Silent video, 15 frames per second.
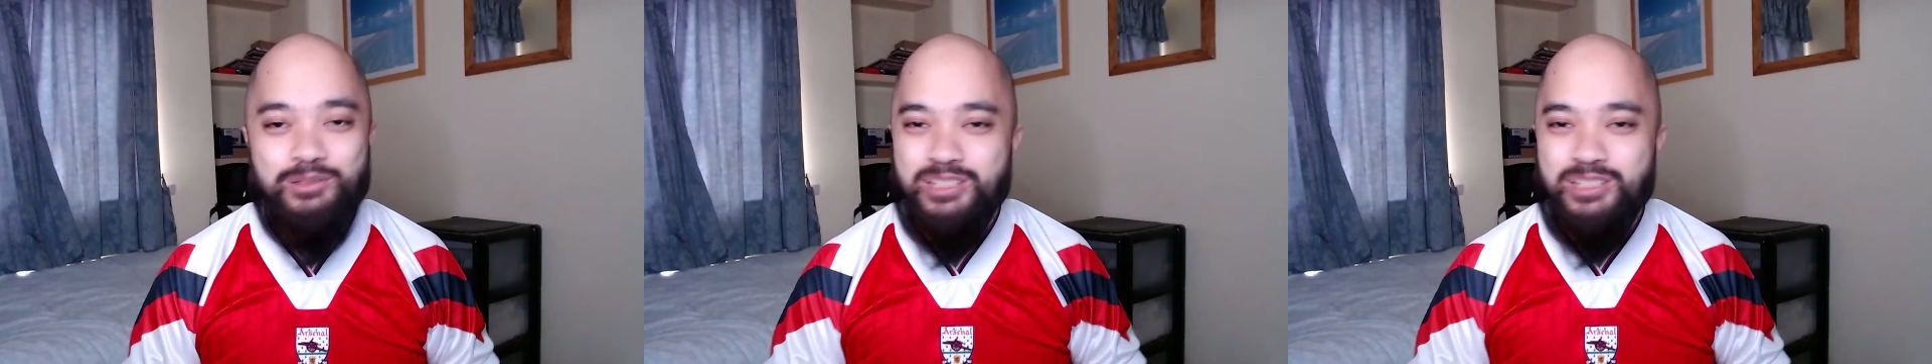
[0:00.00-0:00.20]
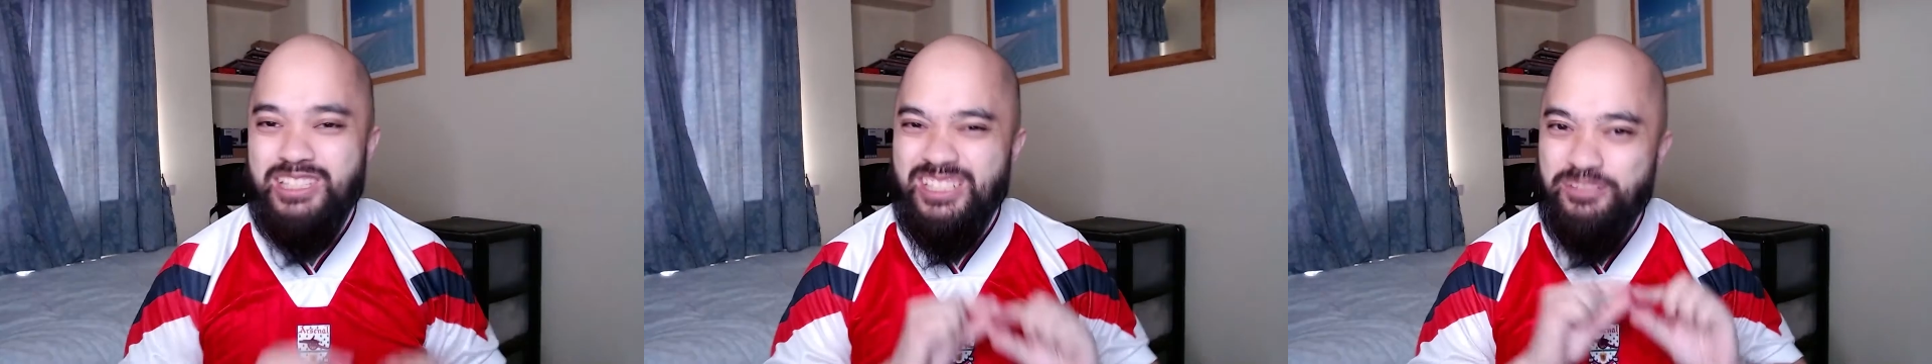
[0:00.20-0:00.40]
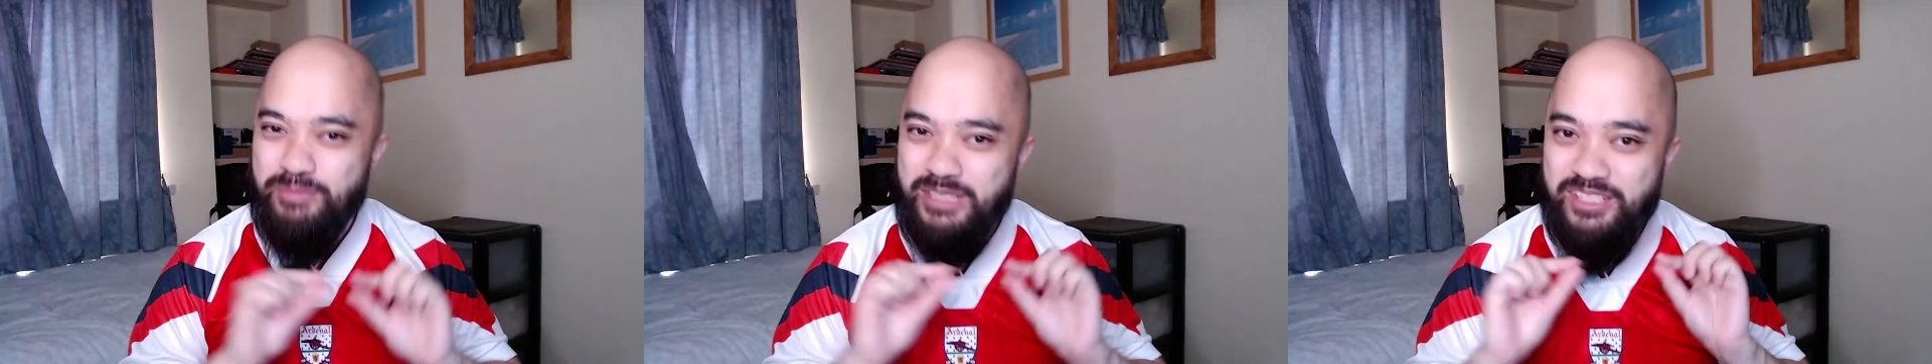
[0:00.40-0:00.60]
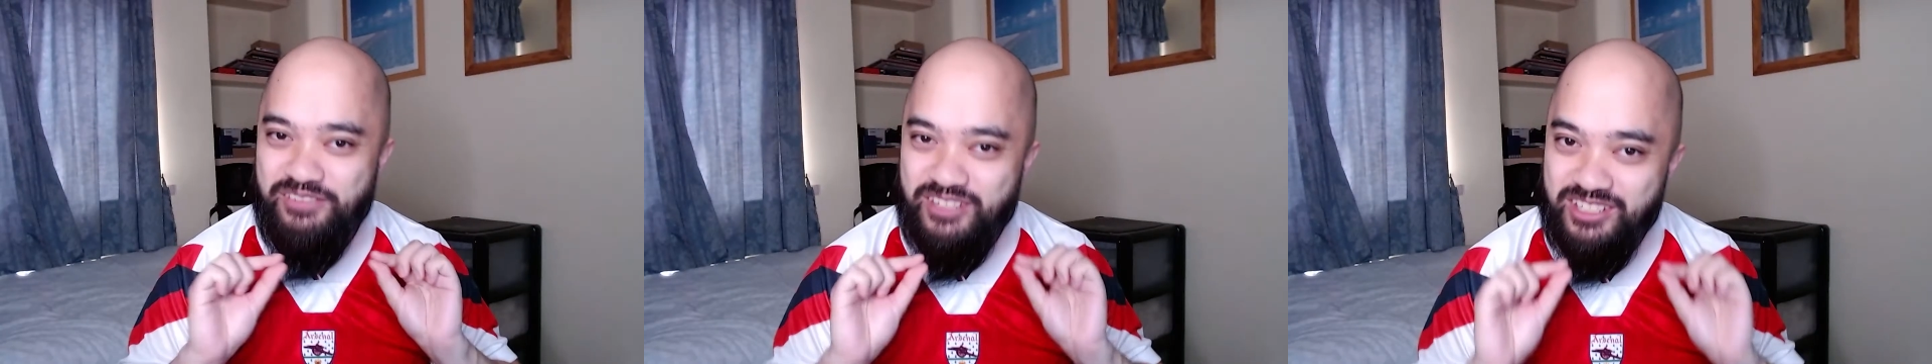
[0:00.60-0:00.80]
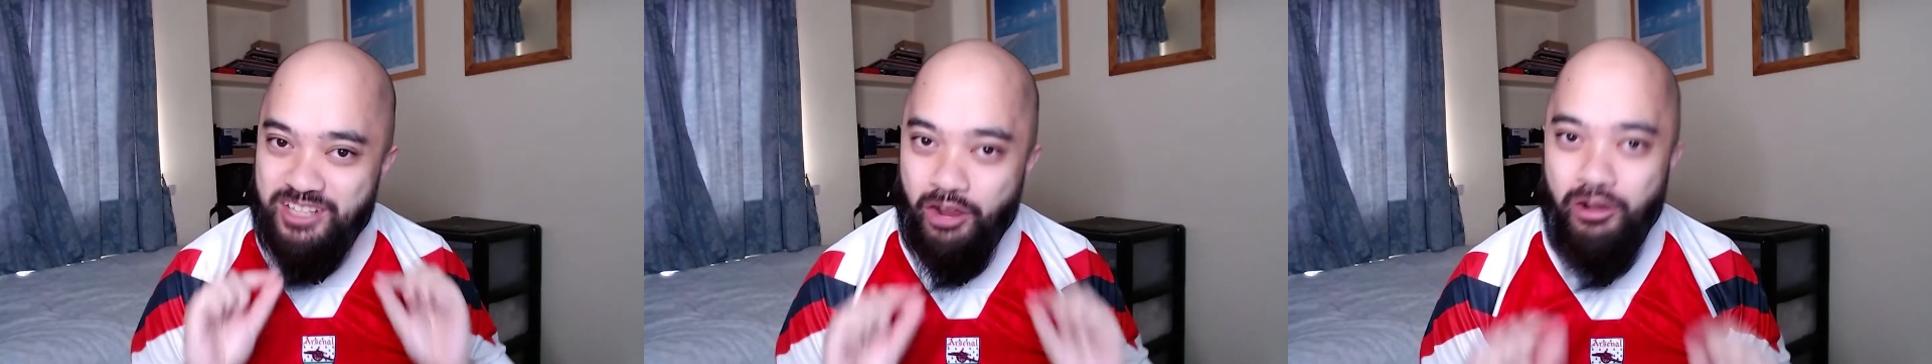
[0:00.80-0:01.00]
It's going to be even
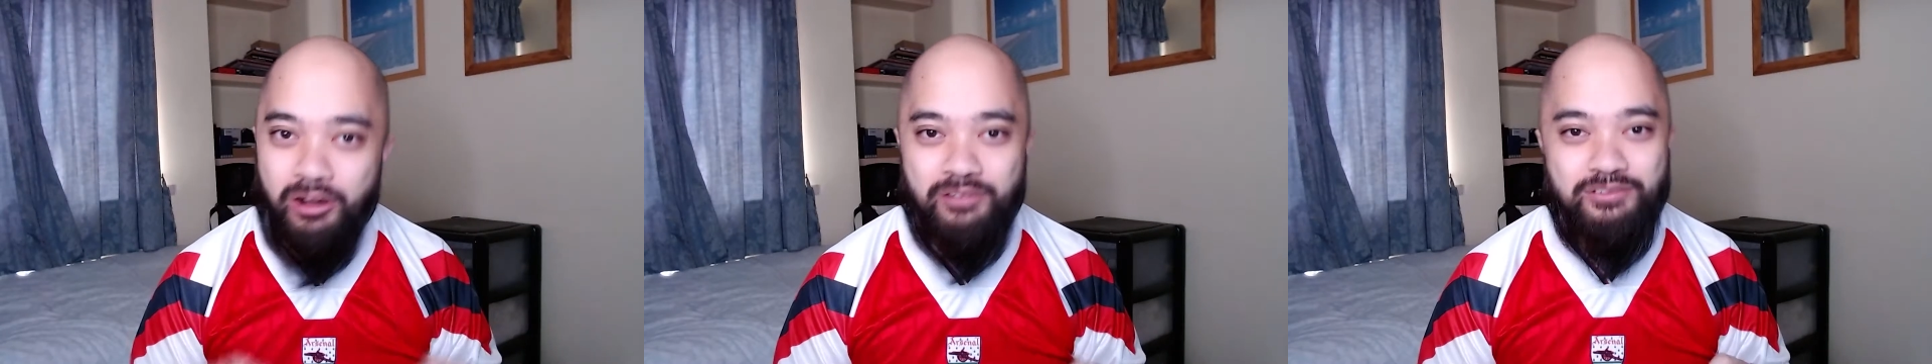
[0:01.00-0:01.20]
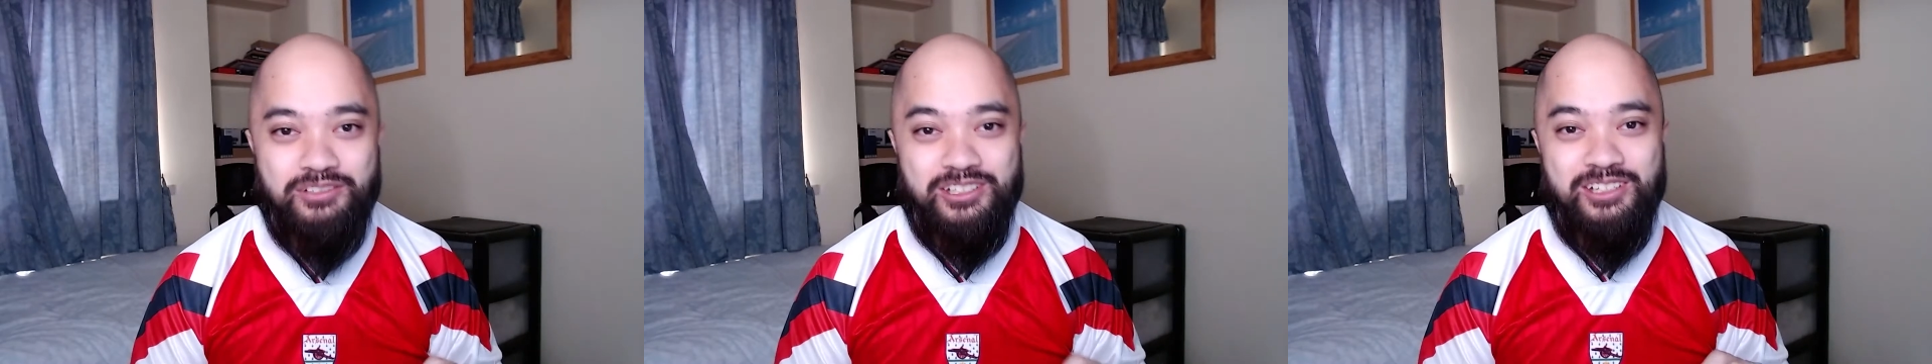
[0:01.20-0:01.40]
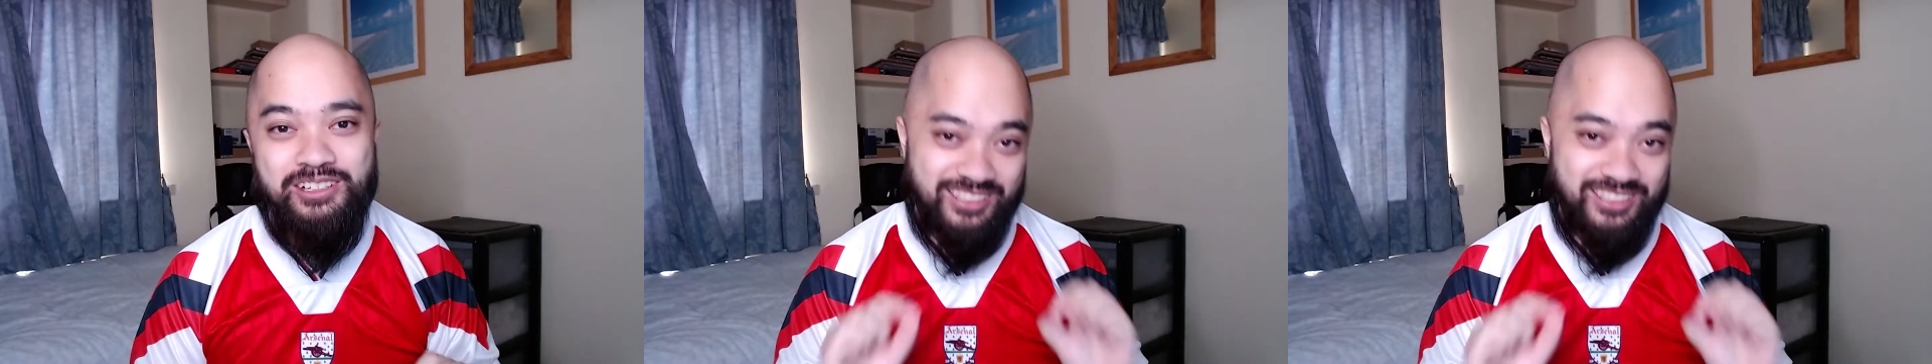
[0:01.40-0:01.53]
tougher